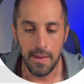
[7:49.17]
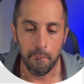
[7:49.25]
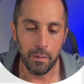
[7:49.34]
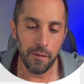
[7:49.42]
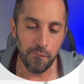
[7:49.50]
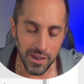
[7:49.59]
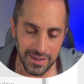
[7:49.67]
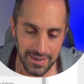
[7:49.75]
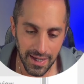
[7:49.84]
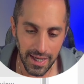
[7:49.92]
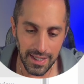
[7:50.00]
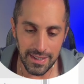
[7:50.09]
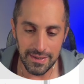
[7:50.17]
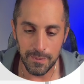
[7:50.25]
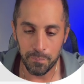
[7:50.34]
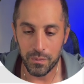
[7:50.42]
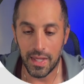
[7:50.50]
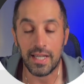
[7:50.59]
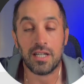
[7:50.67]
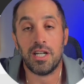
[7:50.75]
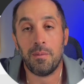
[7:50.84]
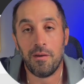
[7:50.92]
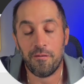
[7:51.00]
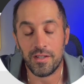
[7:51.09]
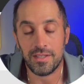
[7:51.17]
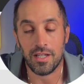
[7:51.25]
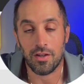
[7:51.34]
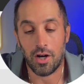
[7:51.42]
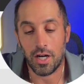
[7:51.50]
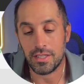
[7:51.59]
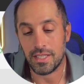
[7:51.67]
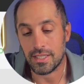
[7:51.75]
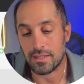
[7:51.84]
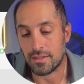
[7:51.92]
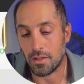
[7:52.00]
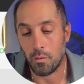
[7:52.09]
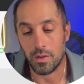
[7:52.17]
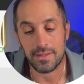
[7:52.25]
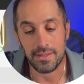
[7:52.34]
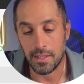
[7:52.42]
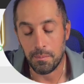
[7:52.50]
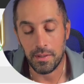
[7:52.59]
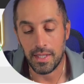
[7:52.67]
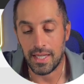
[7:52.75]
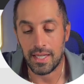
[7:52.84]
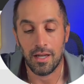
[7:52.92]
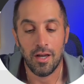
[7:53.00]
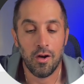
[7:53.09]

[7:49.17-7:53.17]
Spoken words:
But if it's sinus, it could be physiologic, someone sleeping,